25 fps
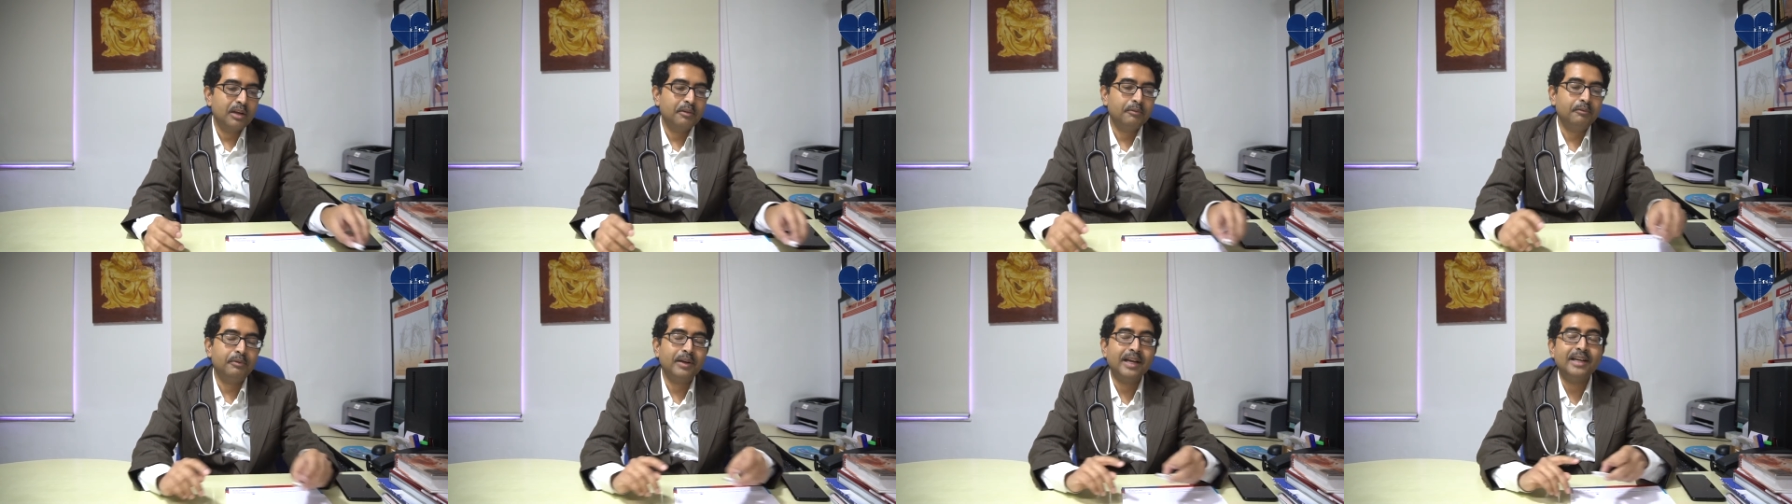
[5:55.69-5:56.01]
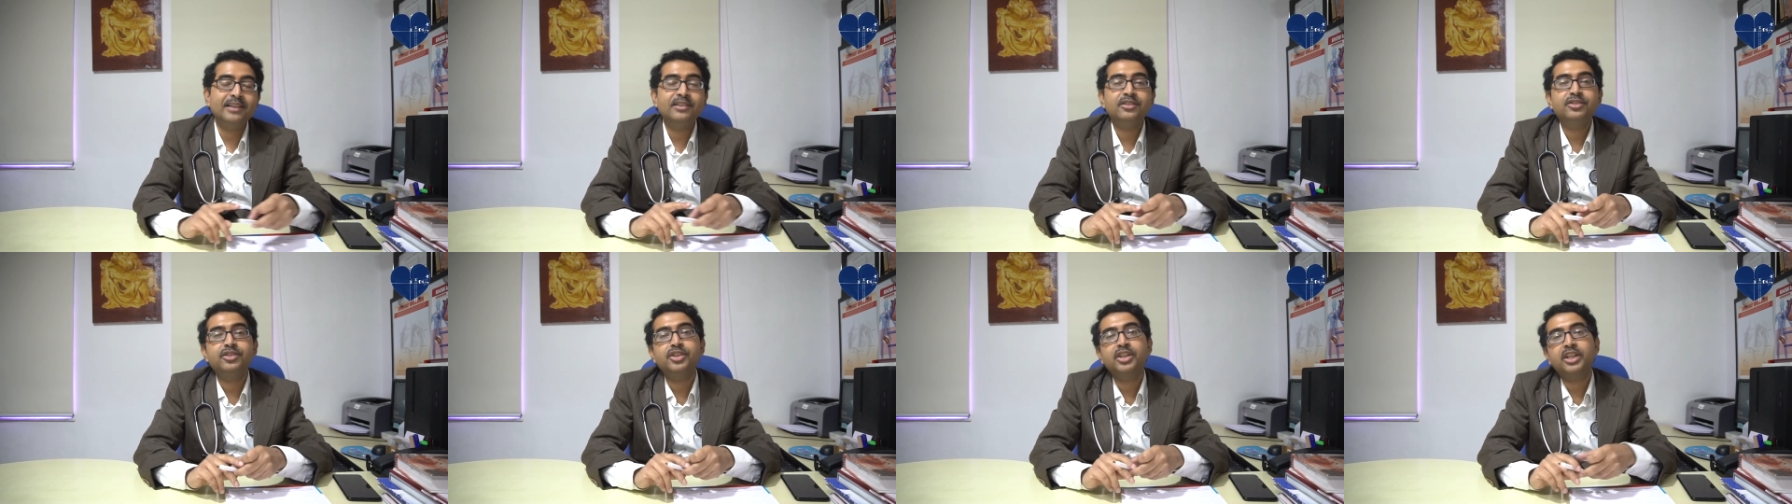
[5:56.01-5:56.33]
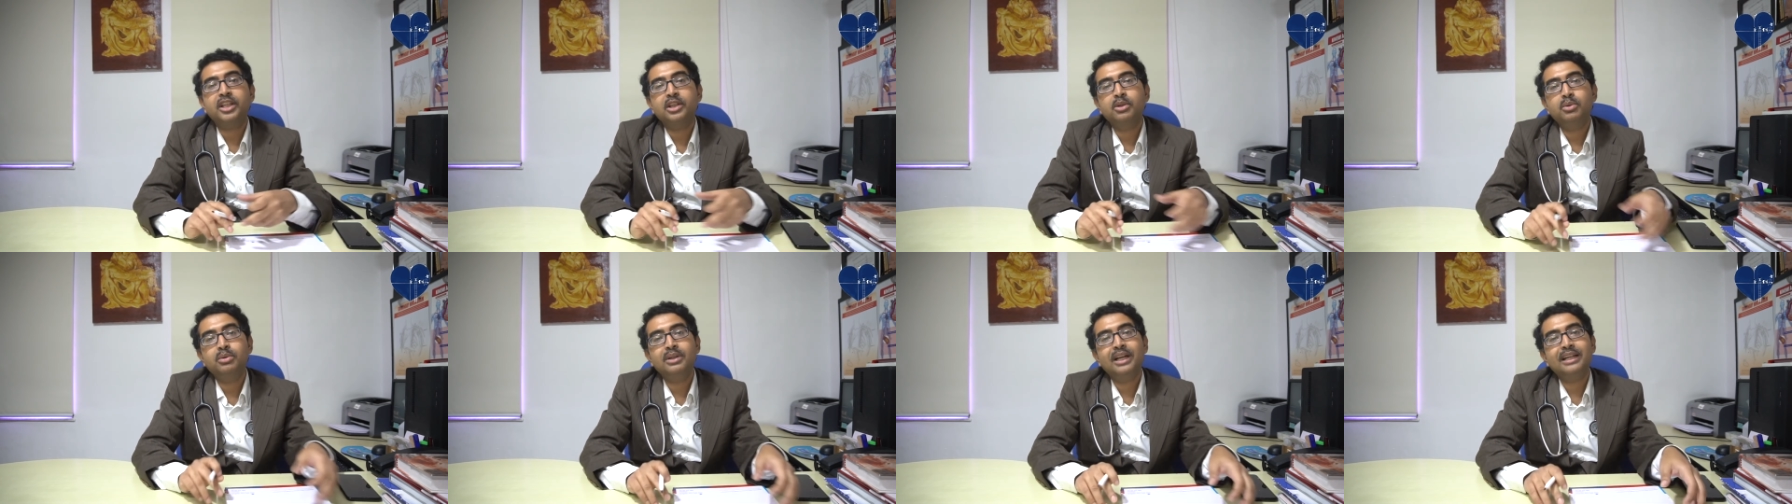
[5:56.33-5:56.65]

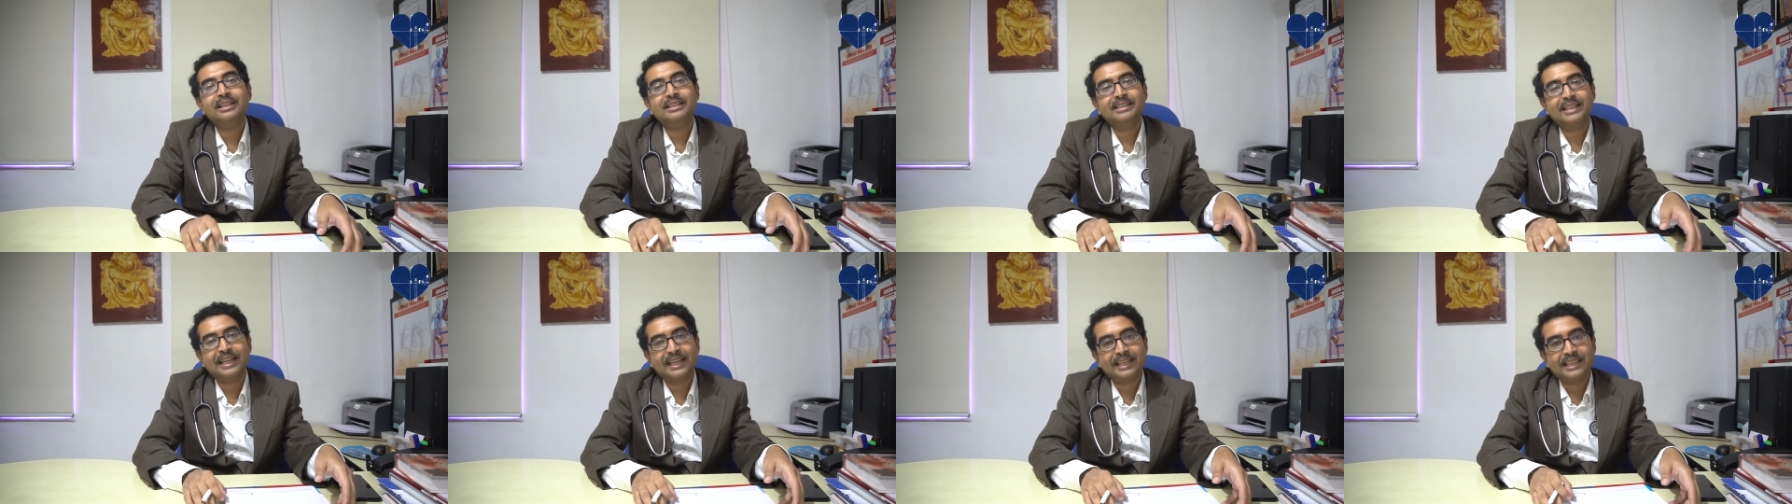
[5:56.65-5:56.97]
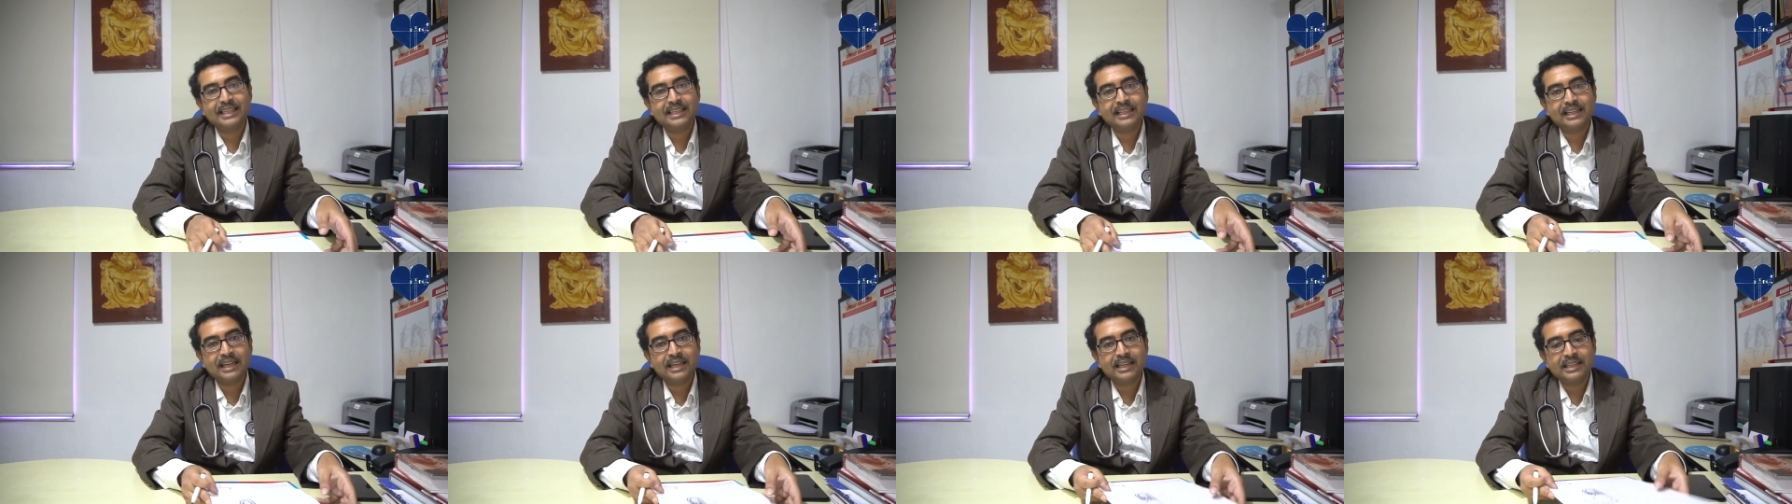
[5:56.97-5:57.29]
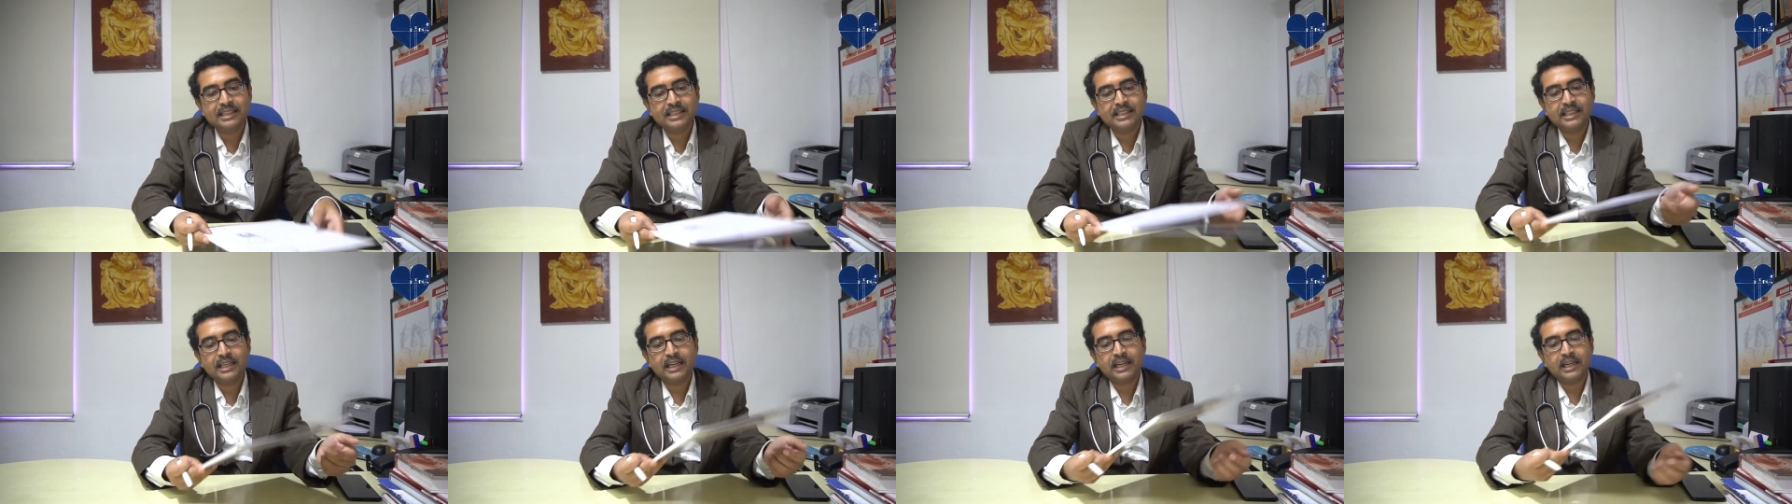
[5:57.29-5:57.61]
ventricular
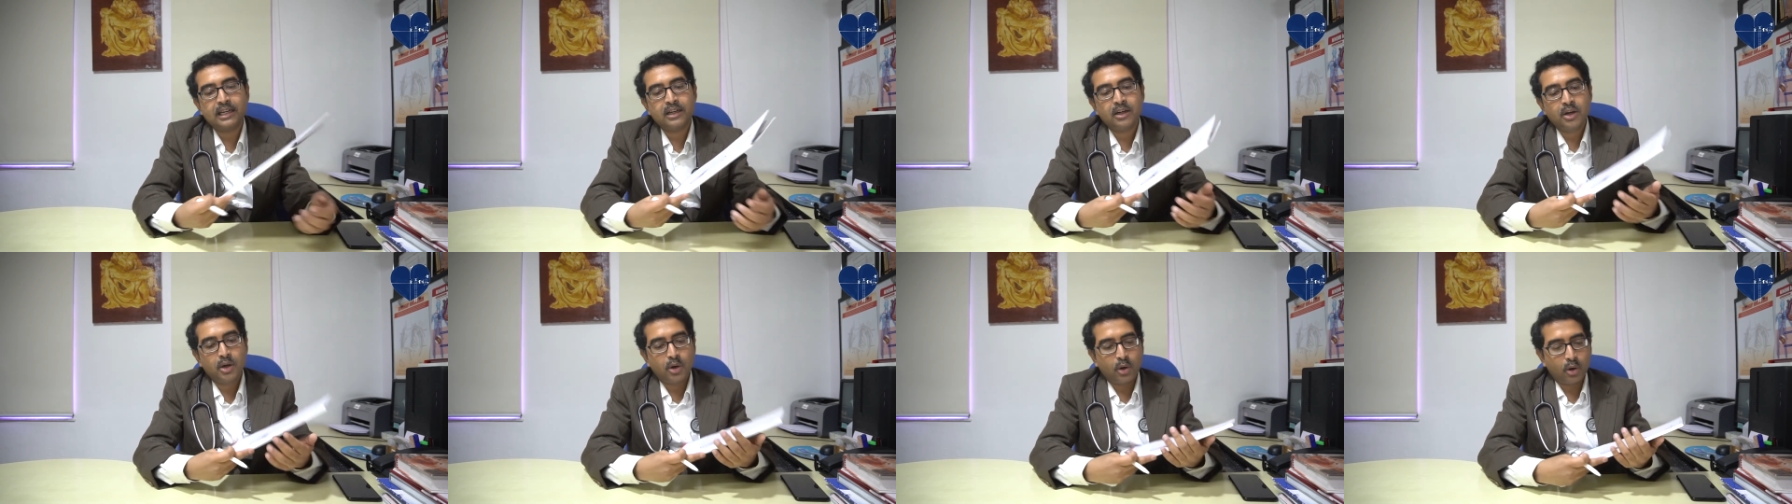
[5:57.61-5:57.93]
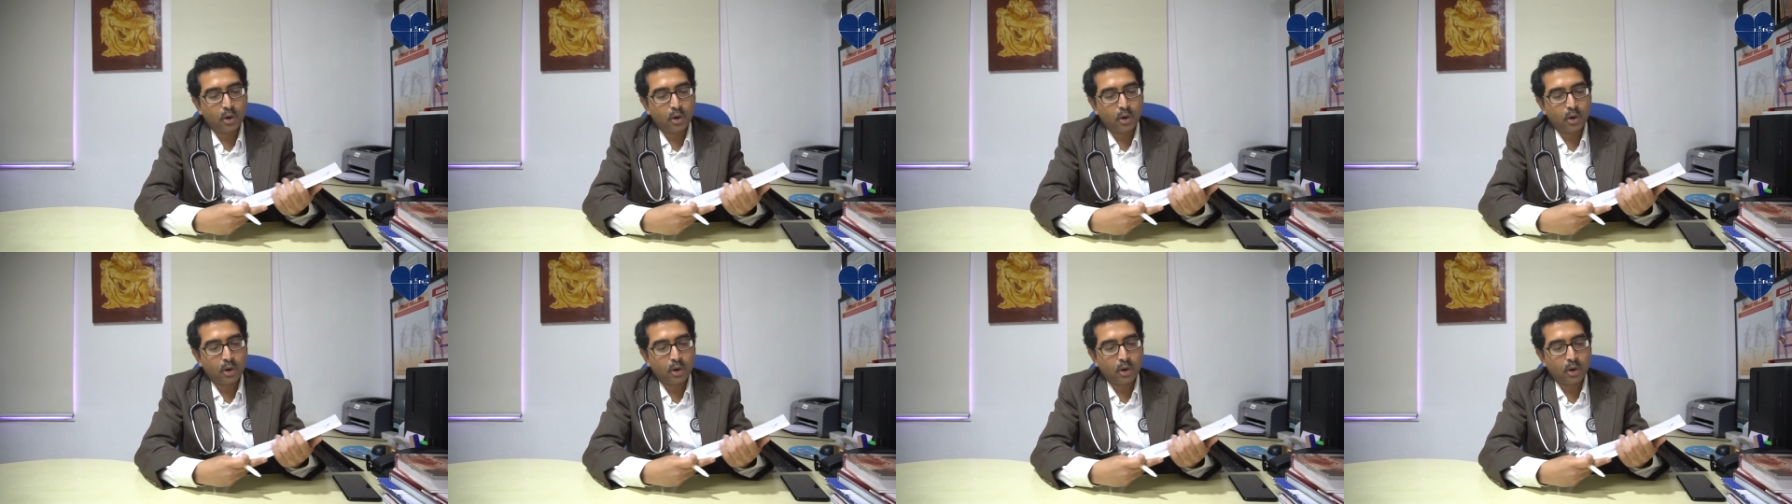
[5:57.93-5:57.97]
tachycardia